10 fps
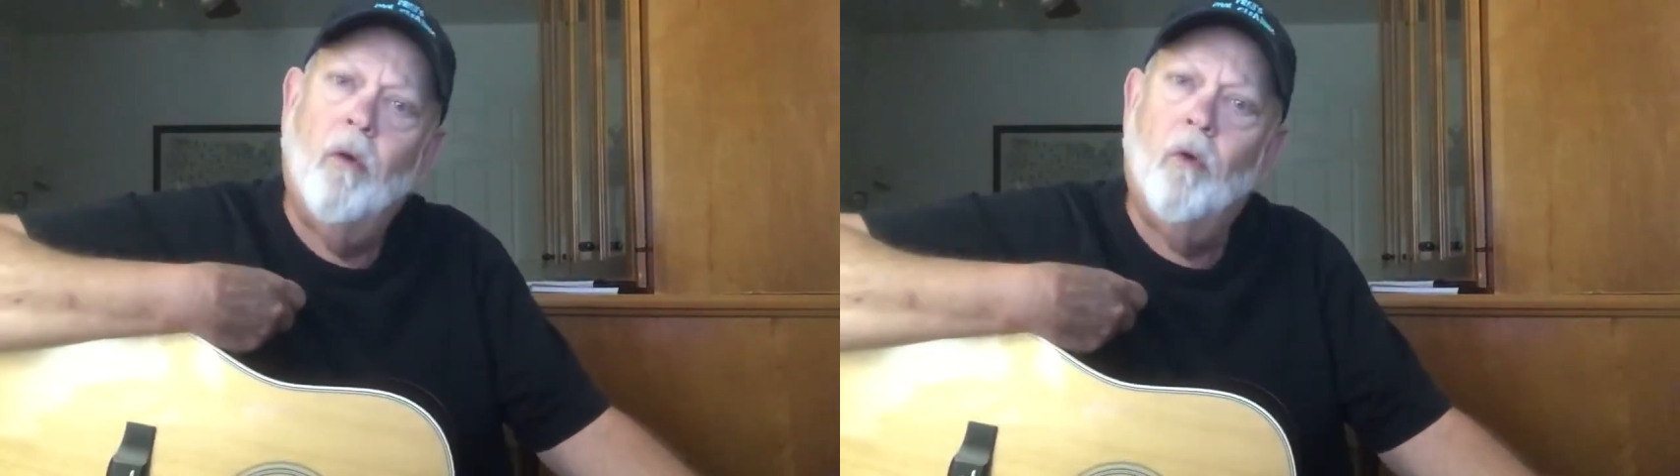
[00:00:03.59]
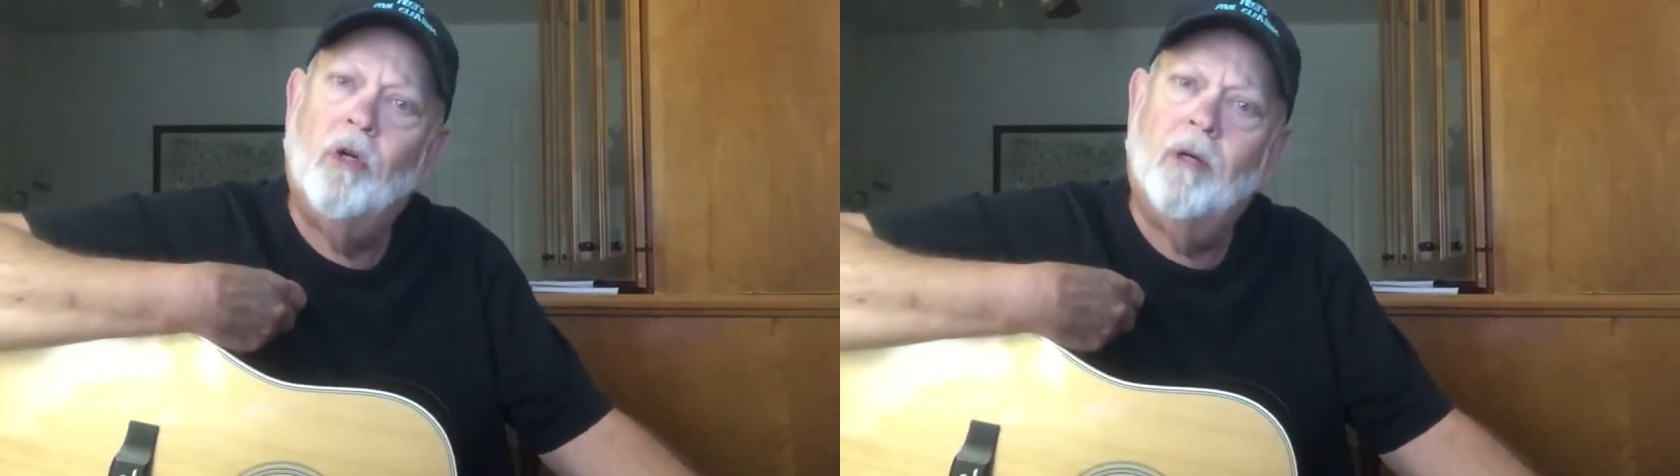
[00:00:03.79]

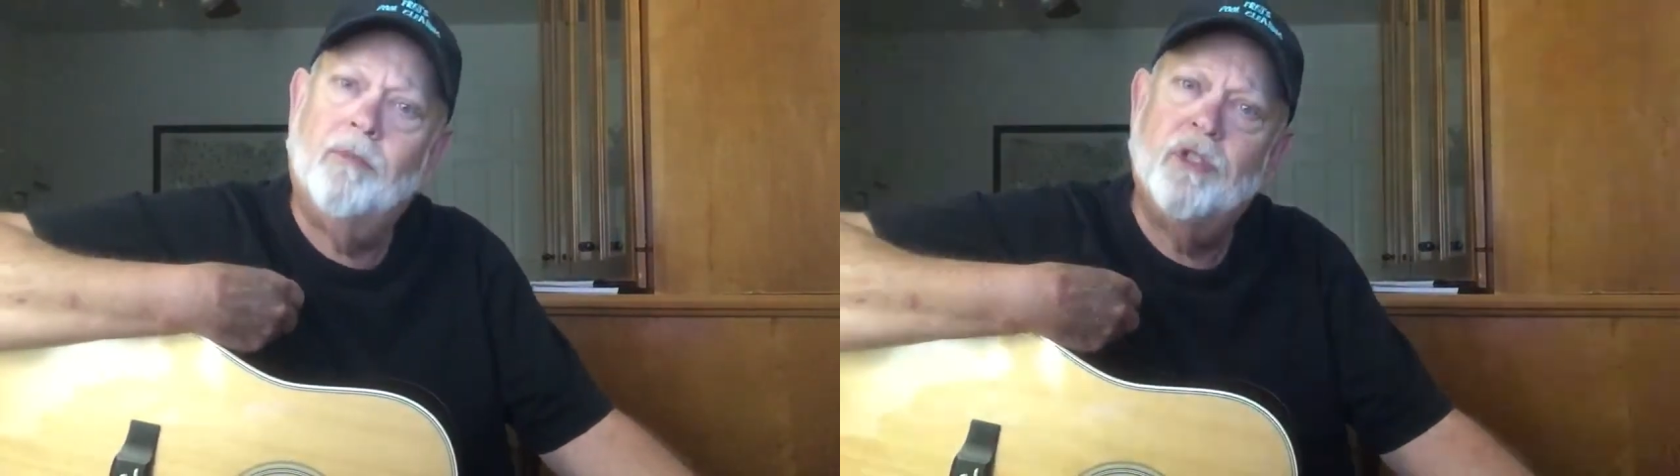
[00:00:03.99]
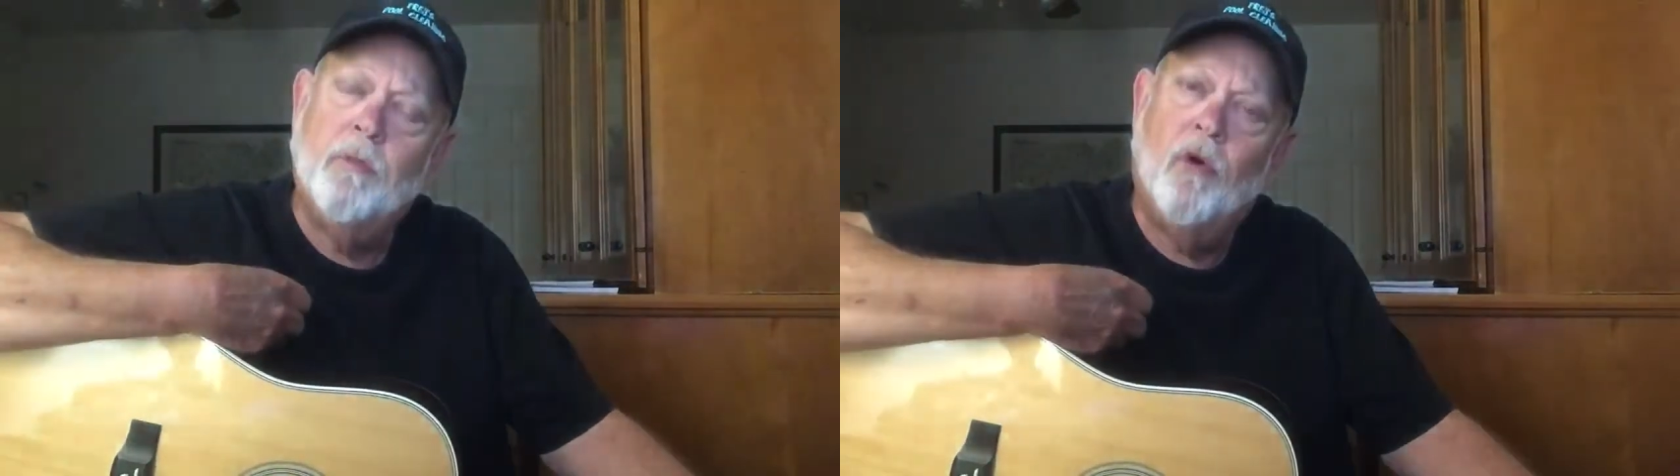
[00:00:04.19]
Woke
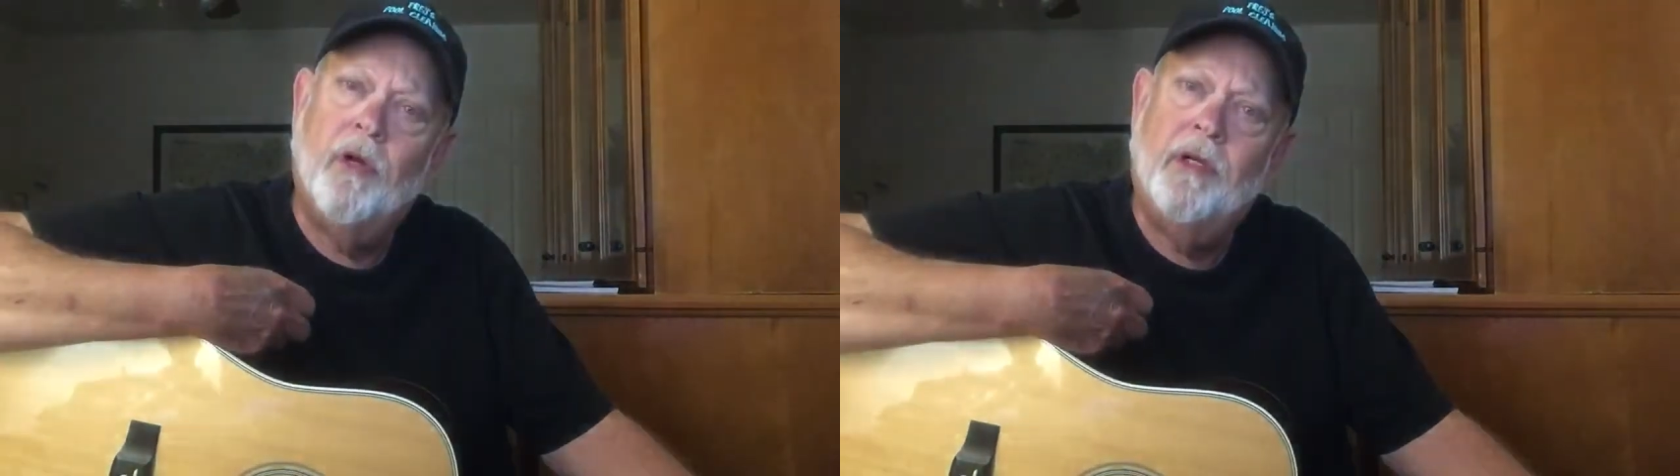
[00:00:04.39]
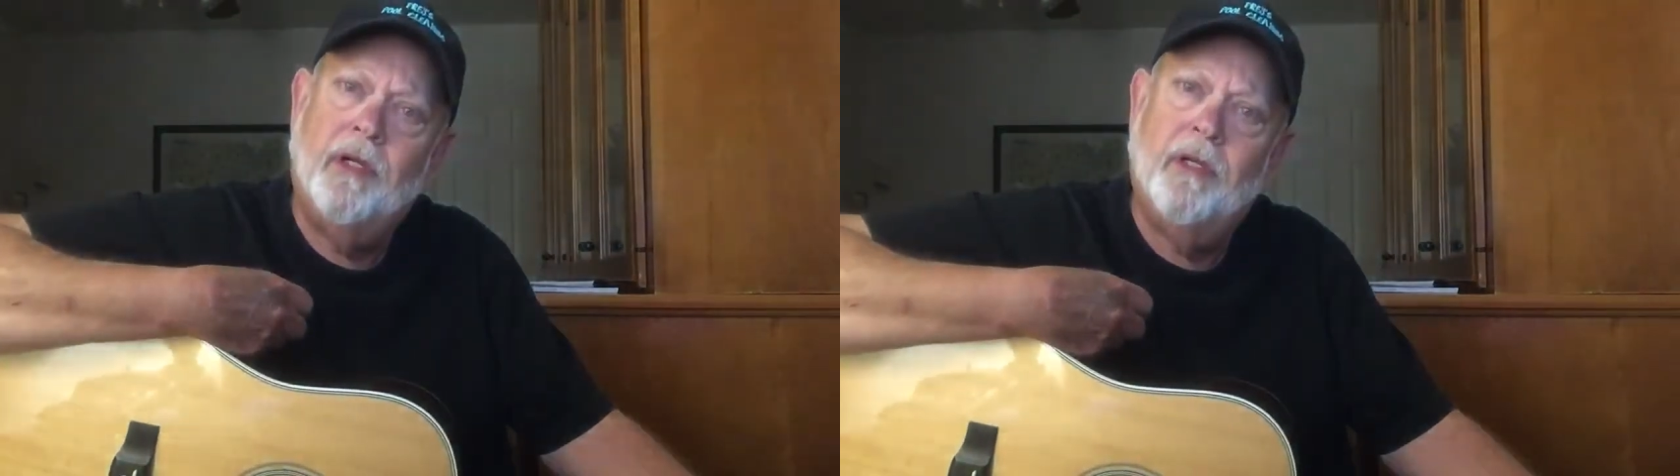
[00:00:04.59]
up this
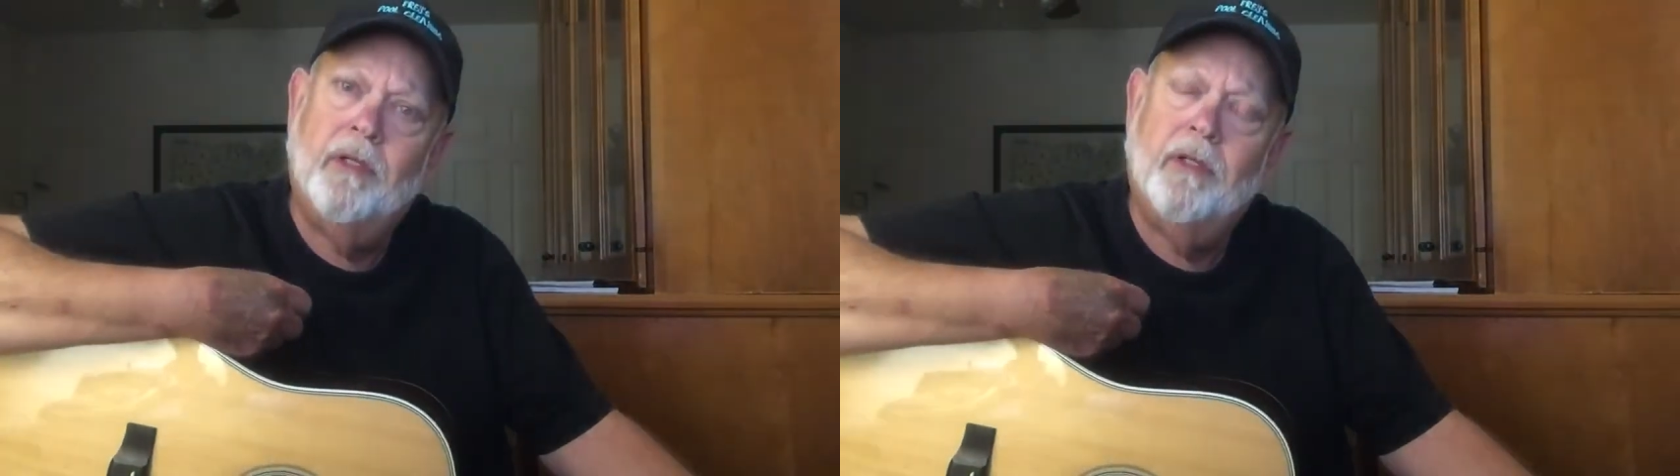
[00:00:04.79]
morning